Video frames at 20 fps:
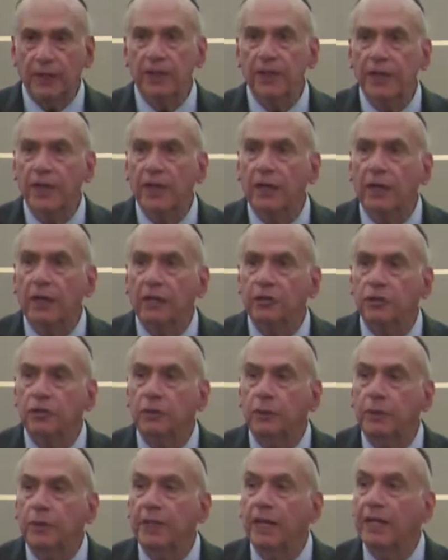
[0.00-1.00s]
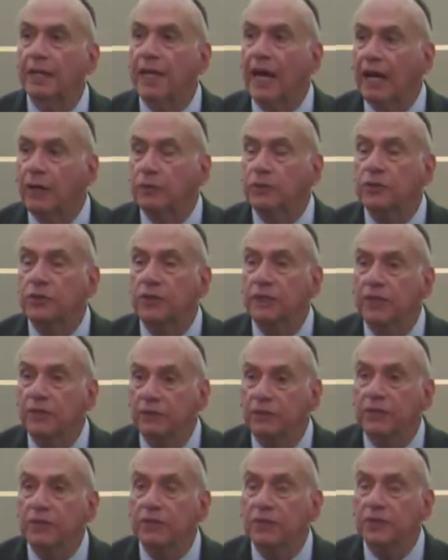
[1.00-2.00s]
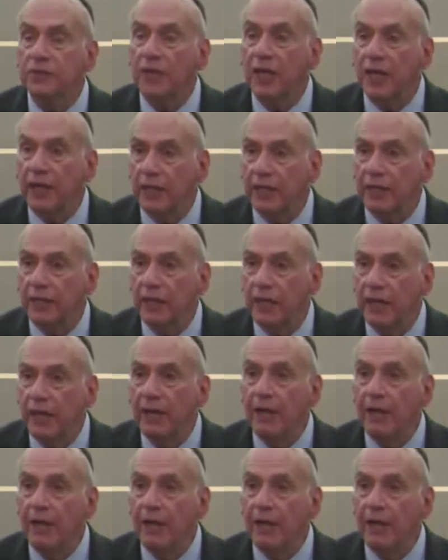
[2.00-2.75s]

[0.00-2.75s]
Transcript: they are to be allowed to live in society,